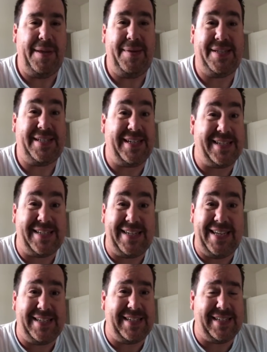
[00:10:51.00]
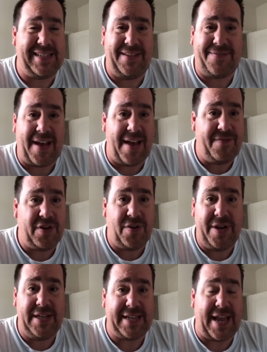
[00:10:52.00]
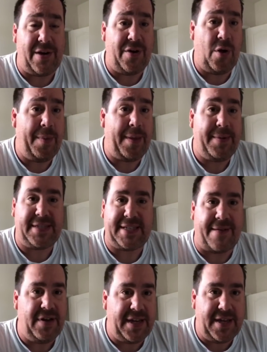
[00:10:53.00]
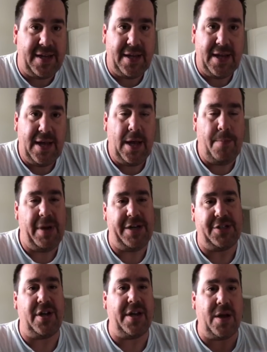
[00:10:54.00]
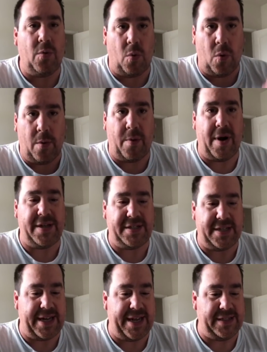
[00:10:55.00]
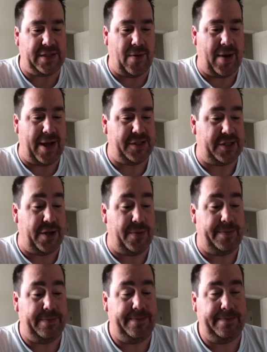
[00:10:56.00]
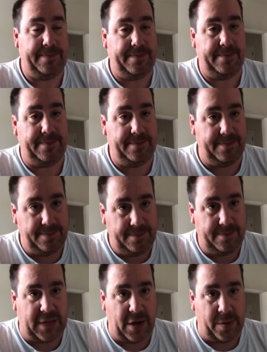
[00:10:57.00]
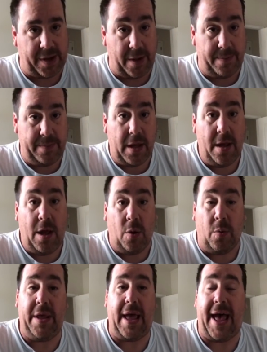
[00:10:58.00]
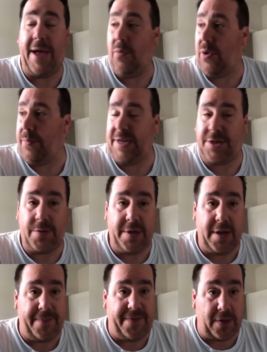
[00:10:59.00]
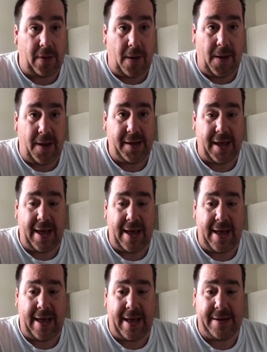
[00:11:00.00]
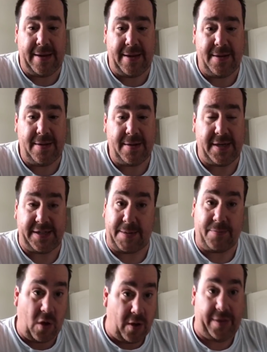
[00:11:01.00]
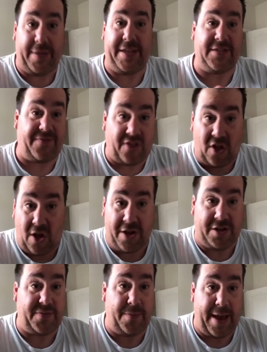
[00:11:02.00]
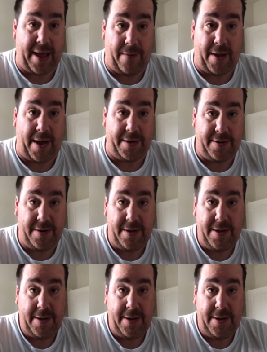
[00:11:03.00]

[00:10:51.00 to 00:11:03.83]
maybe 60, 65 degrees. I don't know, maybe 70. But it's going to get warmer as the days go on. So there we go. We I will be doing a vlog on because I'm calling these vlogs from now on.